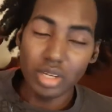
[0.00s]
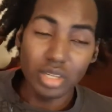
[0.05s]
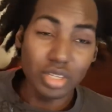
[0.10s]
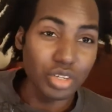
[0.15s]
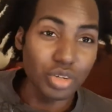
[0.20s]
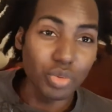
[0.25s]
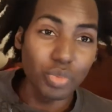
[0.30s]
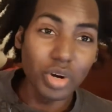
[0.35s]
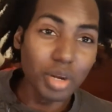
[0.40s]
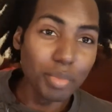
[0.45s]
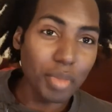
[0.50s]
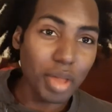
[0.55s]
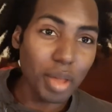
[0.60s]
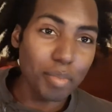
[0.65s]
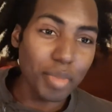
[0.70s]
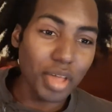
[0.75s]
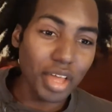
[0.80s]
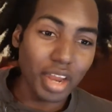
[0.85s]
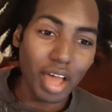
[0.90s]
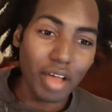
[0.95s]
you would have been
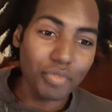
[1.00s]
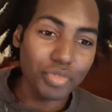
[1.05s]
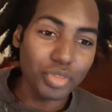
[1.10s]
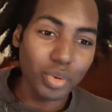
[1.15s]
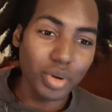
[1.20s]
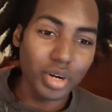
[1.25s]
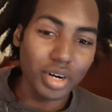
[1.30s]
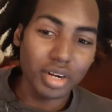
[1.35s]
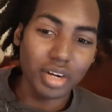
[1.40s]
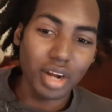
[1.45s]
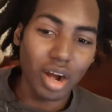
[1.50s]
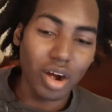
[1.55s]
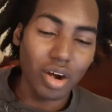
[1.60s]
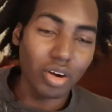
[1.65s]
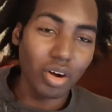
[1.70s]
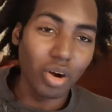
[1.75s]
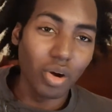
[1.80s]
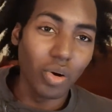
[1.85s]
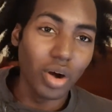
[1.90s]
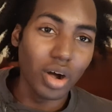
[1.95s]
better off doing a darn
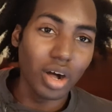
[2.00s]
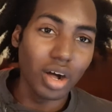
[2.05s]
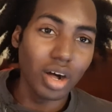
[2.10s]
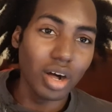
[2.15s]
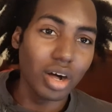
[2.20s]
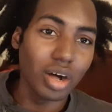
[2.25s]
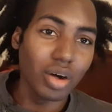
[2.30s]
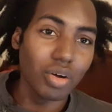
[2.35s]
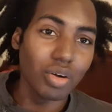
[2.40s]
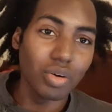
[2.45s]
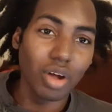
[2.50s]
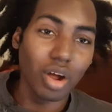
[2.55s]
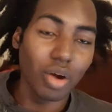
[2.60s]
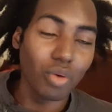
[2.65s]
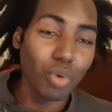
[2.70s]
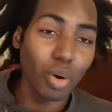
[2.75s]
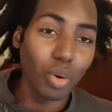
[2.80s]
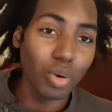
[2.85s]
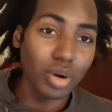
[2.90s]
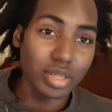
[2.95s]
gone a
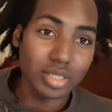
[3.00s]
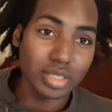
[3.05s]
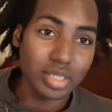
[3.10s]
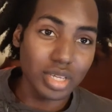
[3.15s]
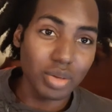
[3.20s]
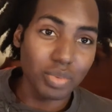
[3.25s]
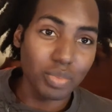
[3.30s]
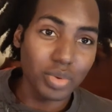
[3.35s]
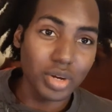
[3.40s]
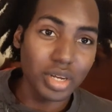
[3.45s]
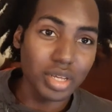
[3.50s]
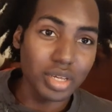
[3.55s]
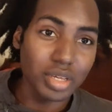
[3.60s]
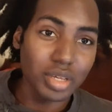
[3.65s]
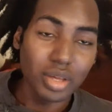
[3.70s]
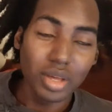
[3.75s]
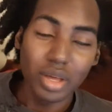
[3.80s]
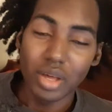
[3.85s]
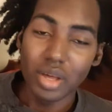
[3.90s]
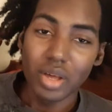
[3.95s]
roller set with it.
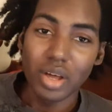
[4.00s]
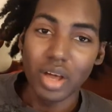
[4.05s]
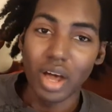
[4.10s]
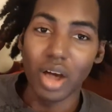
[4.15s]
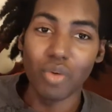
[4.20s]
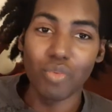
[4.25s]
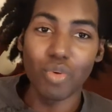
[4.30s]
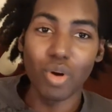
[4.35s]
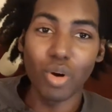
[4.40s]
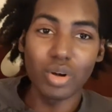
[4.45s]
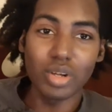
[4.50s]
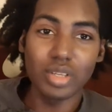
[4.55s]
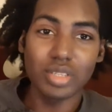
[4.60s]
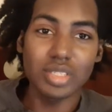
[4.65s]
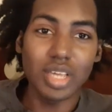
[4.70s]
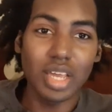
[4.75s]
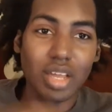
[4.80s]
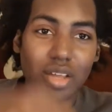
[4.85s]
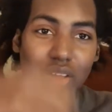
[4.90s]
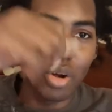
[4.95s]
A roller
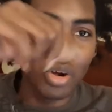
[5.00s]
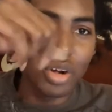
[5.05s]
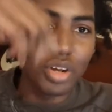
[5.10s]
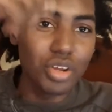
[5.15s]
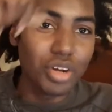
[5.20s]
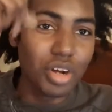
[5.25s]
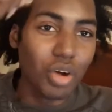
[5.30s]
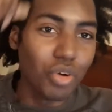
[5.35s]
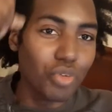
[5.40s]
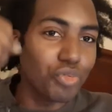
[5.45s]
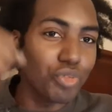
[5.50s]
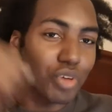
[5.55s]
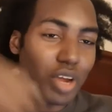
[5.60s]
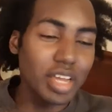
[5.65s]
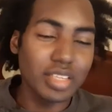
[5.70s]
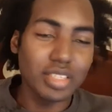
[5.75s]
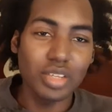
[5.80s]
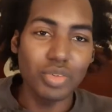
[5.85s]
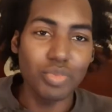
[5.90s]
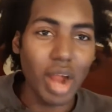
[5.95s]
set or, you know,
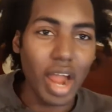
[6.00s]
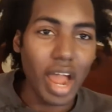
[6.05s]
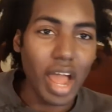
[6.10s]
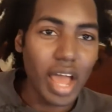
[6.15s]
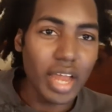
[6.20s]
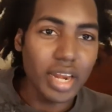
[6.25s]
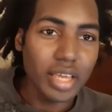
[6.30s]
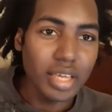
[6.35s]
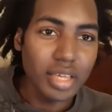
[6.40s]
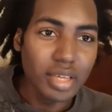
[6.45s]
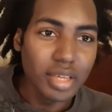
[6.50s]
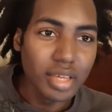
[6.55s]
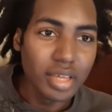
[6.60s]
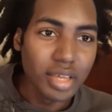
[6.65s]
flexi ride it.